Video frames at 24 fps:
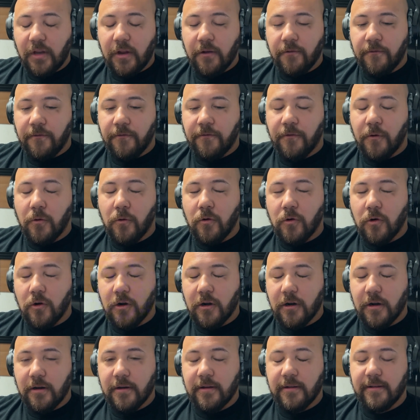
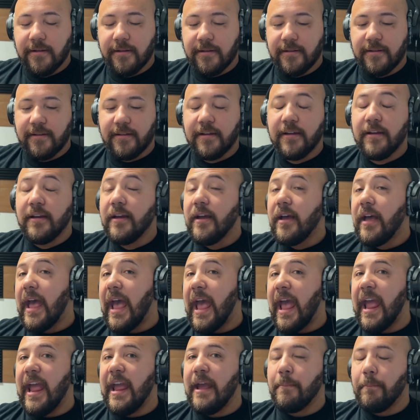for
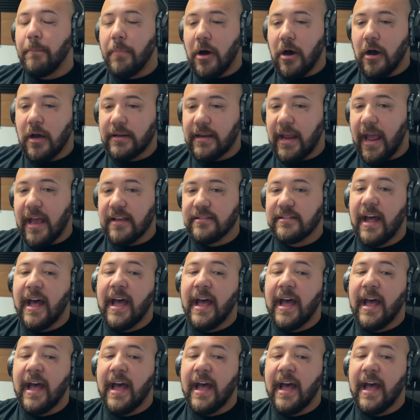a podcast.